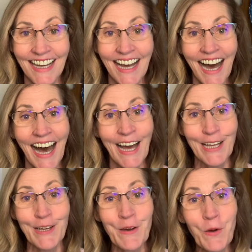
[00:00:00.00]
Hi,
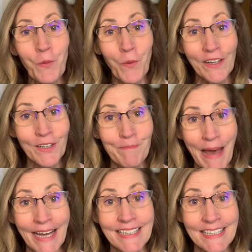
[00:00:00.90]
welcome
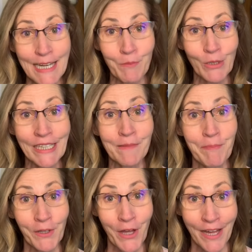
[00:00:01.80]
back to Debra Lynn
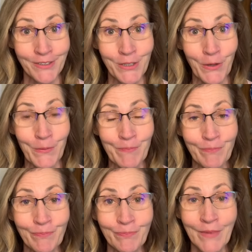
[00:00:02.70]
Bel Canto.
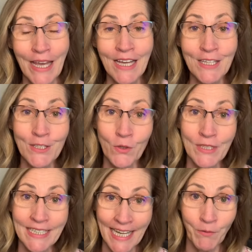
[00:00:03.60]
So
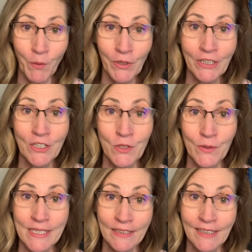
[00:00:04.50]
today what we're going to do is
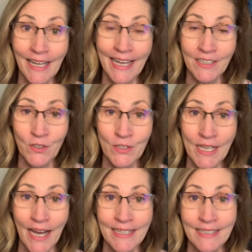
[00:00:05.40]
a little
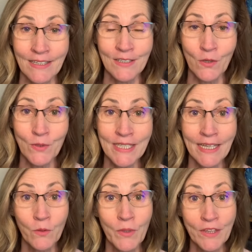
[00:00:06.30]
exercise
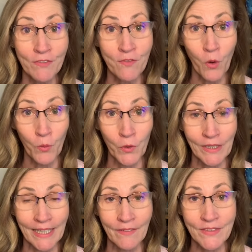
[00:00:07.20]
associated with the forward
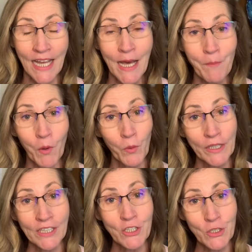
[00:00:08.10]
lift, but we're
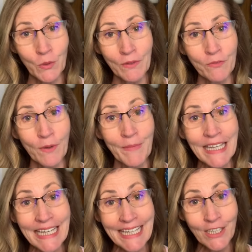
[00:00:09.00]
going to do it from the
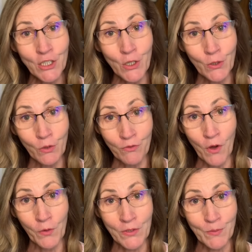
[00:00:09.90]
internal
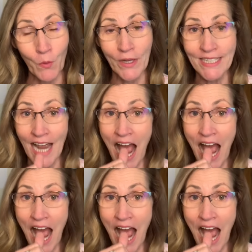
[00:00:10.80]
focus point,